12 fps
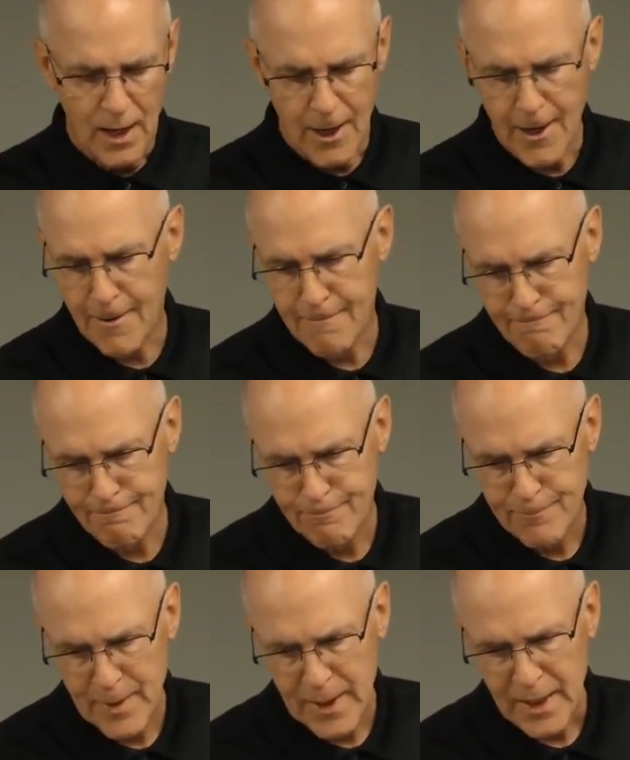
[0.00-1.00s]

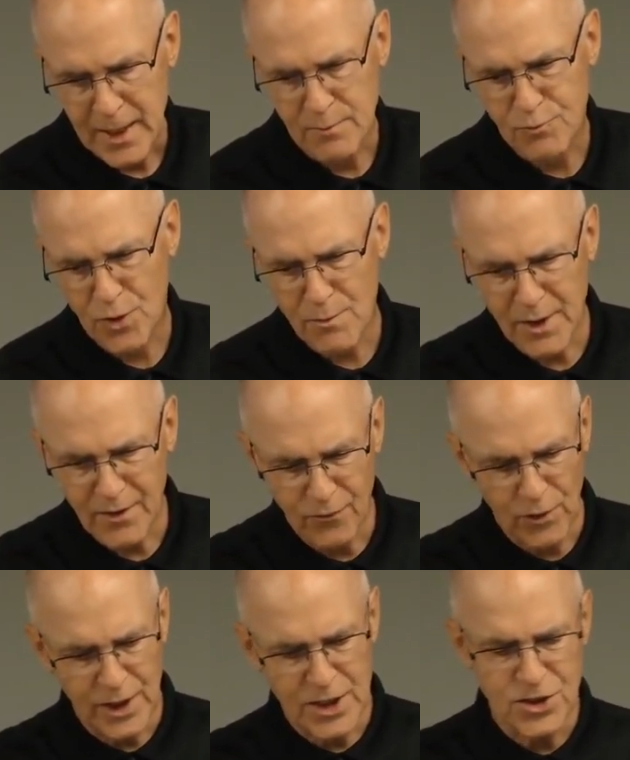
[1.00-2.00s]
In primitive
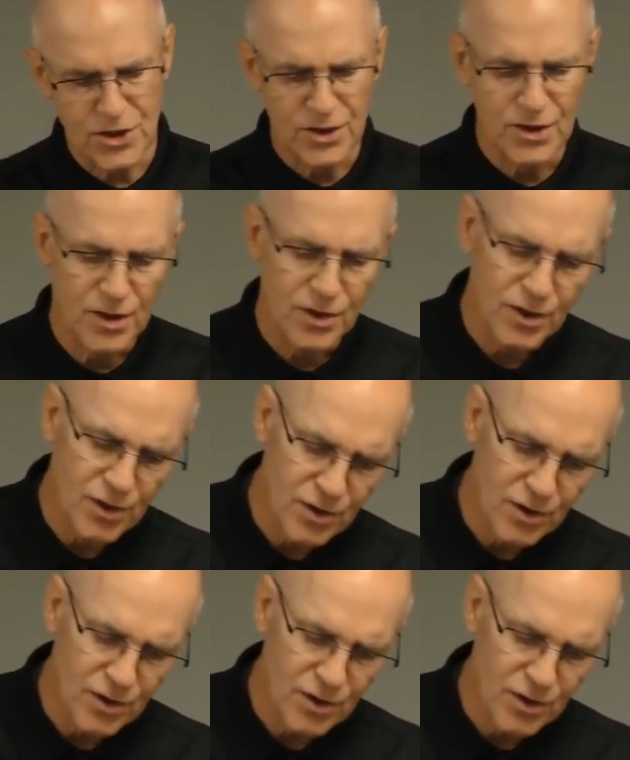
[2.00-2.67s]
religion,